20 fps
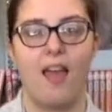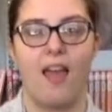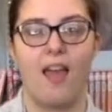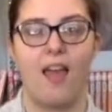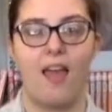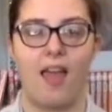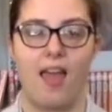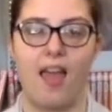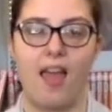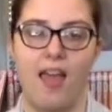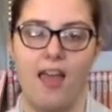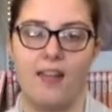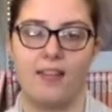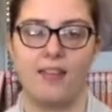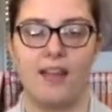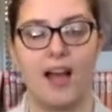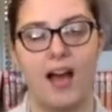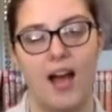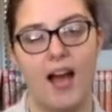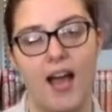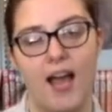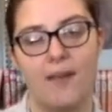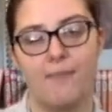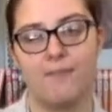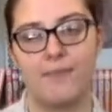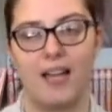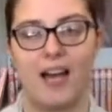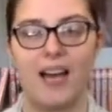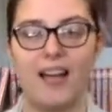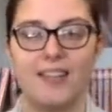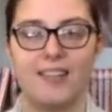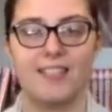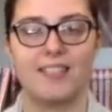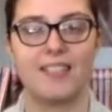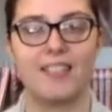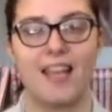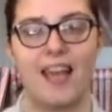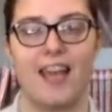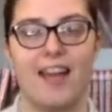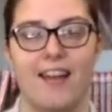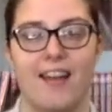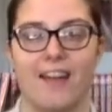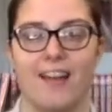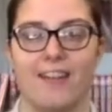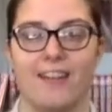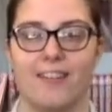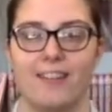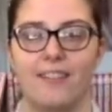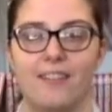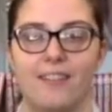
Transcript: And I'm not scared.